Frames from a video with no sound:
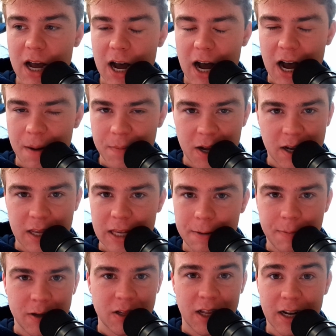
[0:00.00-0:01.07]
I'm not
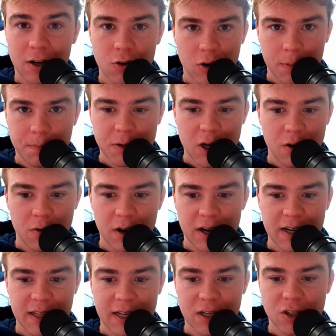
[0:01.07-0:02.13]
keeping like crypto or
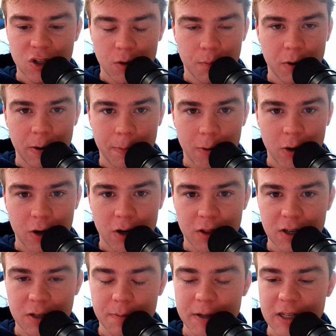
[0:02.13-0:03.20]
anything super important on
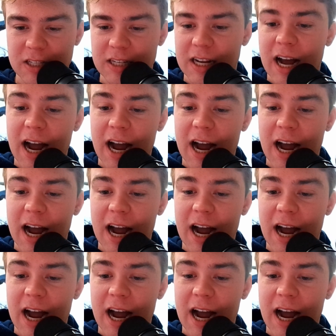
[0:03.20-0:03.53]
this PC.